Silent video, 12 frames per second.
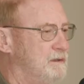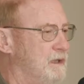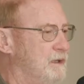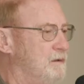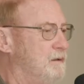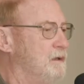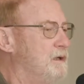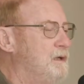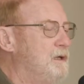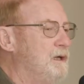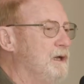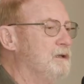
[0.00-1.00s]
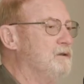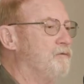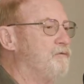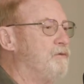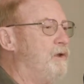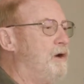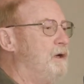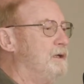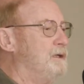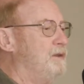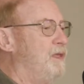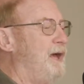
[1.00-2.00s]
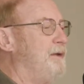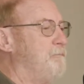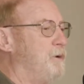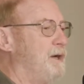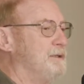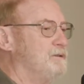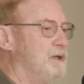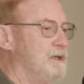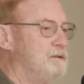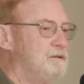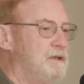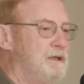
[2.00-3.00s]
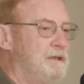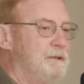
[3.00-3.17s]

together. And the flaw in that process